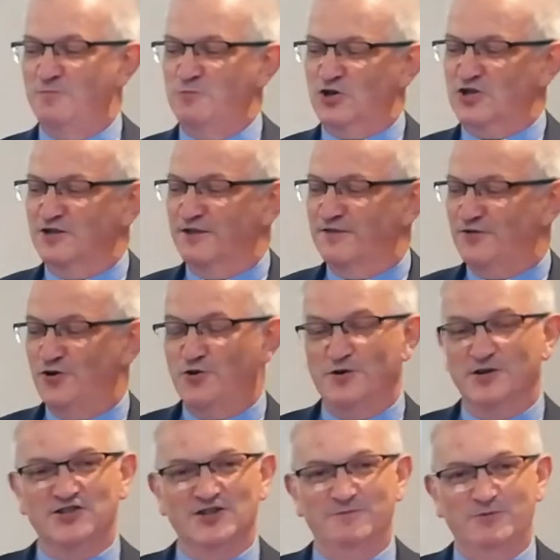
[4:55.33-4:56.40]
Now, I'm not going to
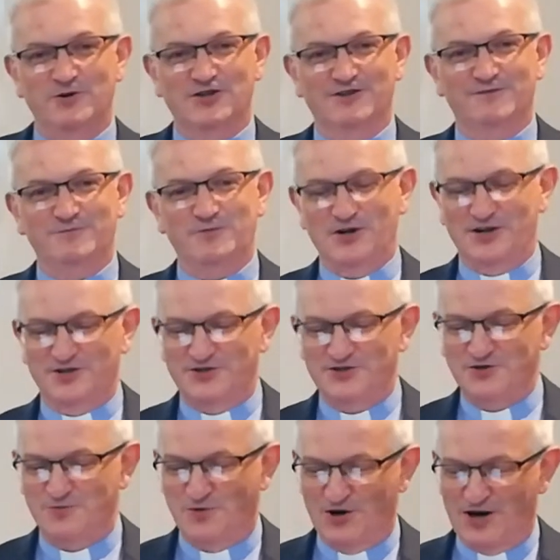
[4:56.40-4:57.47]
throw you into a bucket of
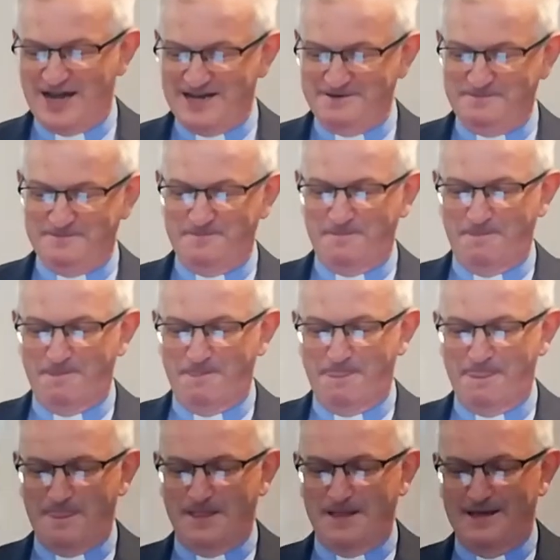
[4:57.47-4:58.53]
water, don't worry.
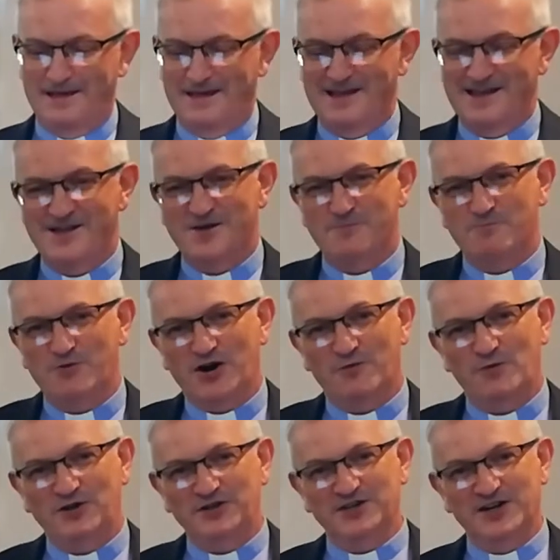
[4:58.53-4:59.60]
But I